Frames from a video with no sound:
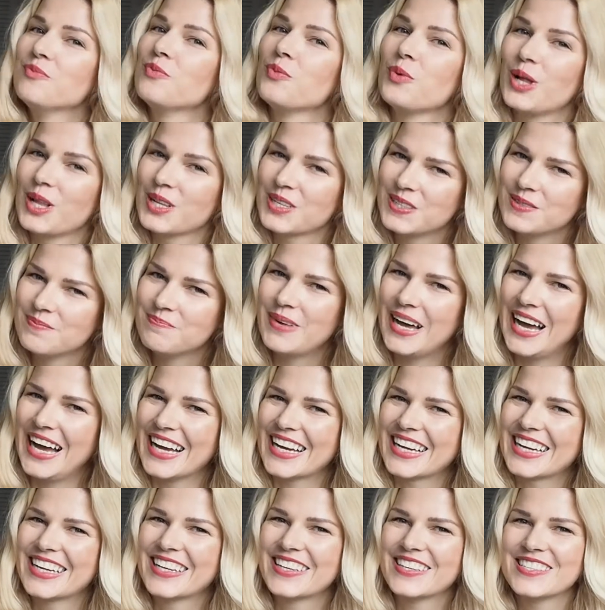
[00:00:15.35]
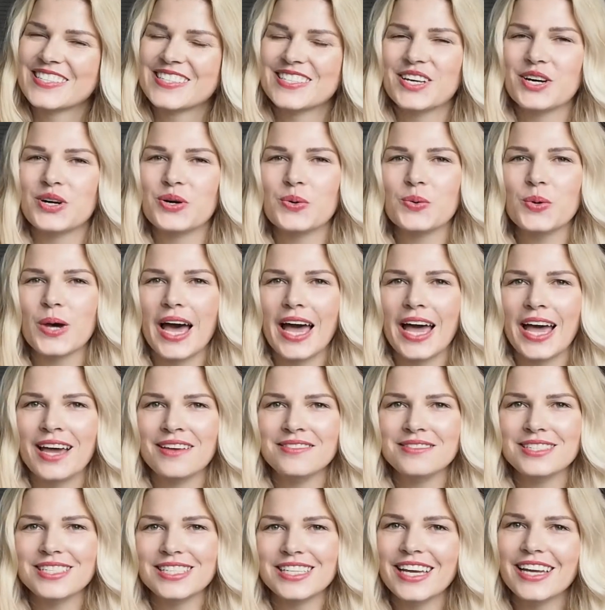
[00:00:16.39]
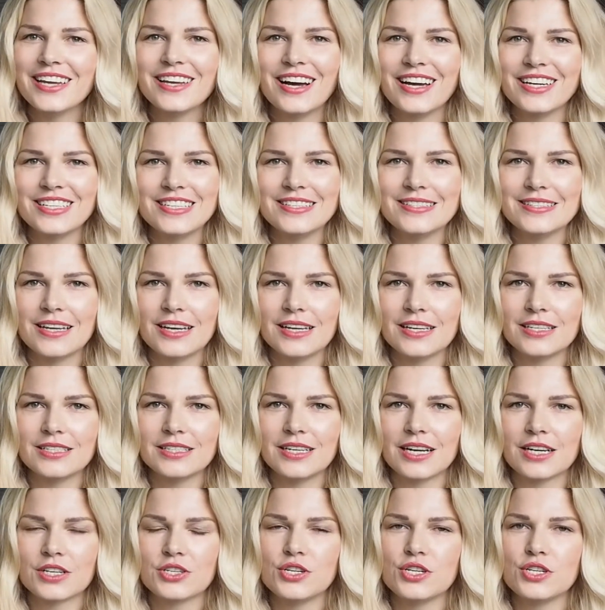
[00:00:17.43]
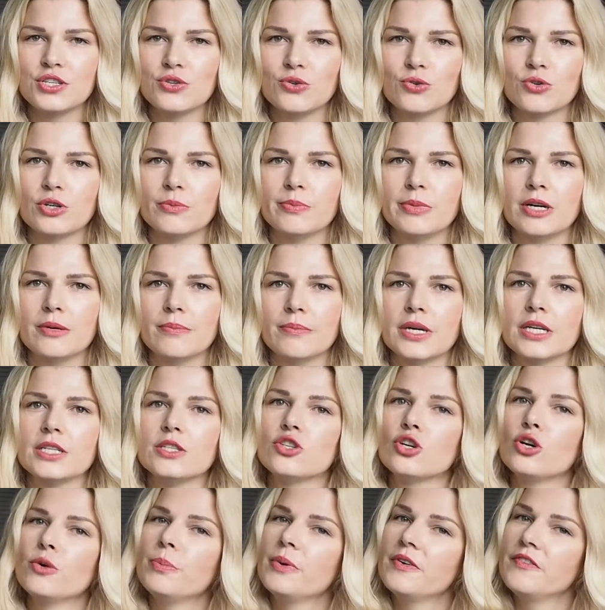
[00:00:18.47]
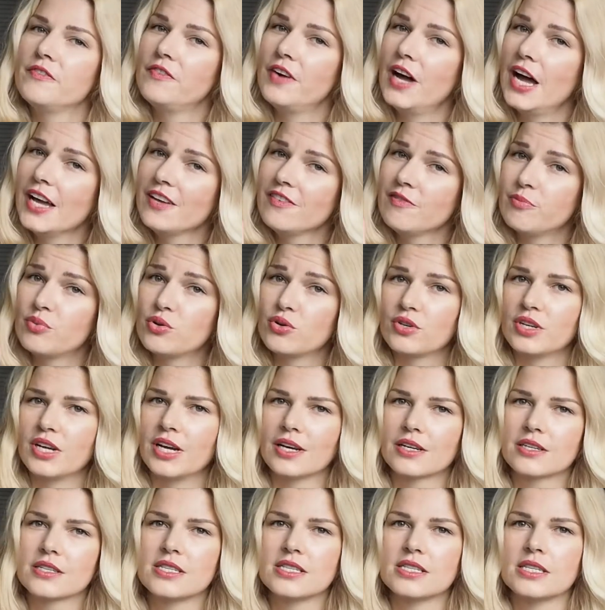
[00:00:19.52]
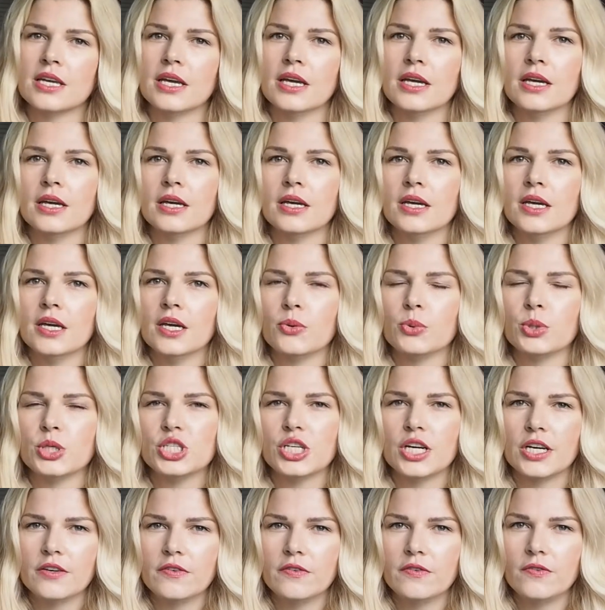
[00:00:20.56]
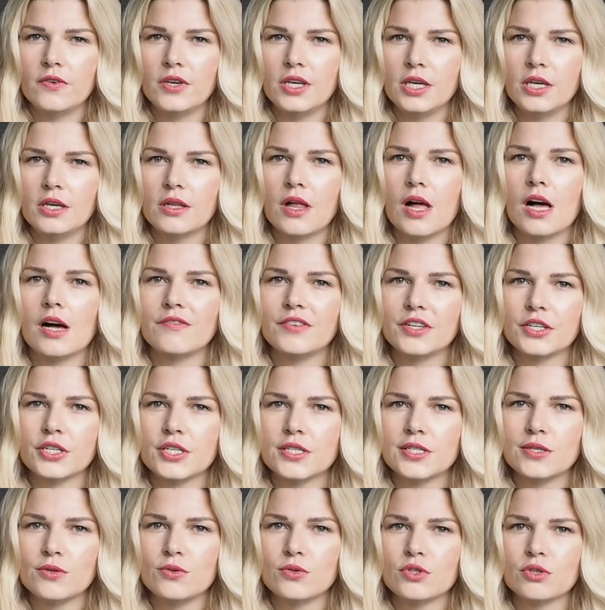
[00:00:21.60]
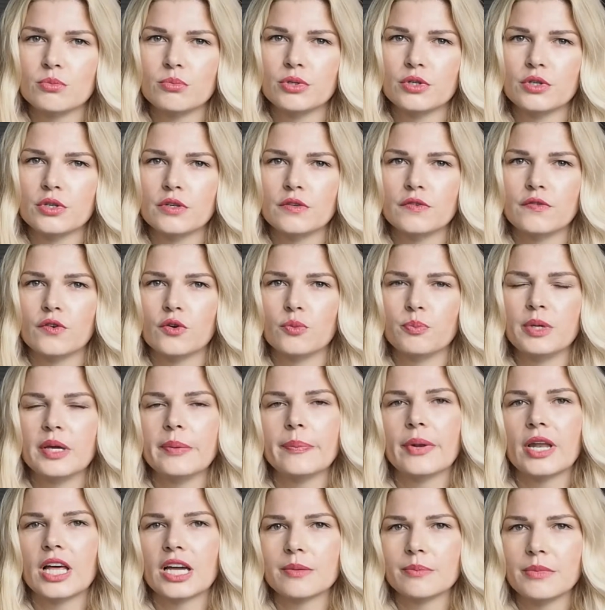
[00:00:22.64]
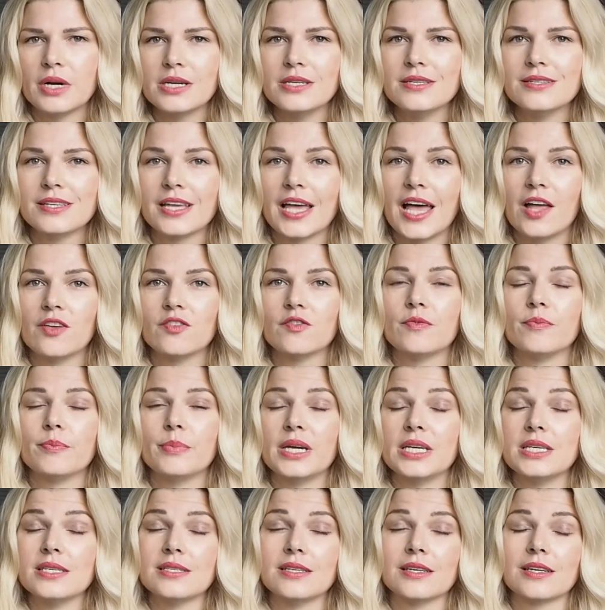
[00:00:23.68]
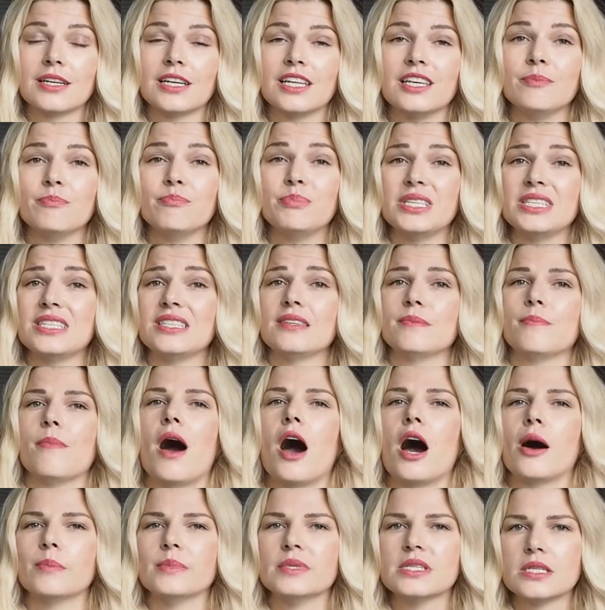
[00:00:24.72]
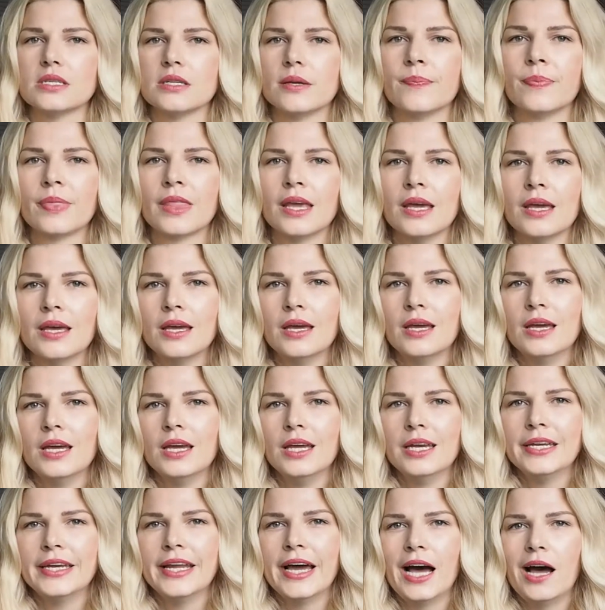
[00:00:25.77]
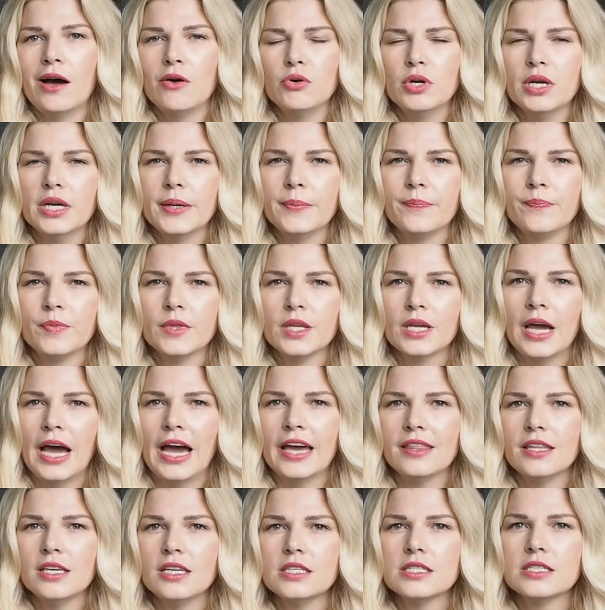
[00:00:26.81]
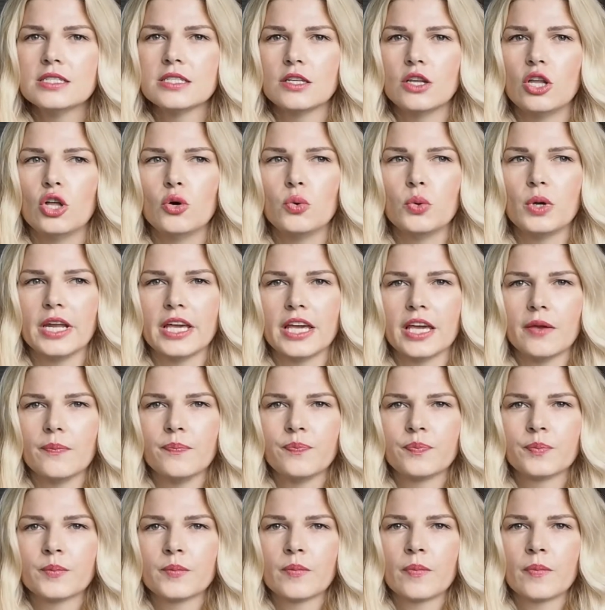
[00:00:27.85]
welcome back. So today I decided to actually talk about my top 5 products which I feel are very suitable for people like myself, basically busy moms. Now, I think slowly,